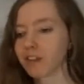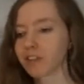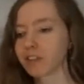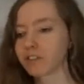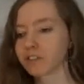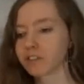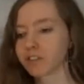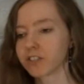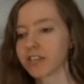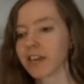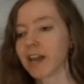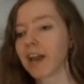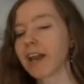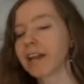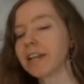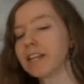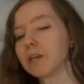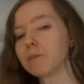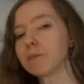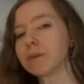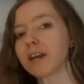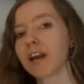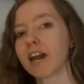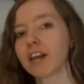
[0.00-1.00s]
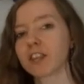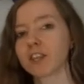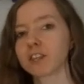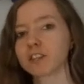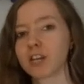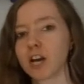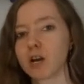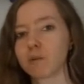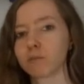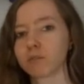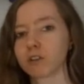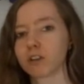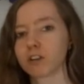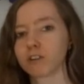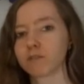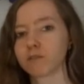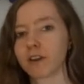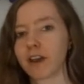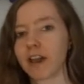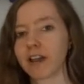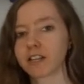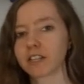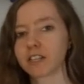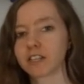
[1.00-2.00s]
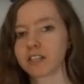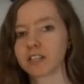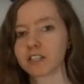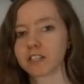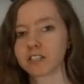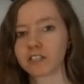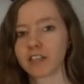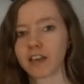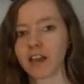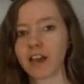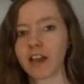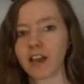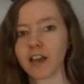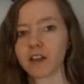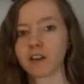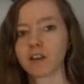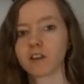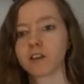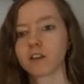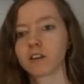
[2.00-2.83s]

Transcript: So the idea behind the Doppler effect is that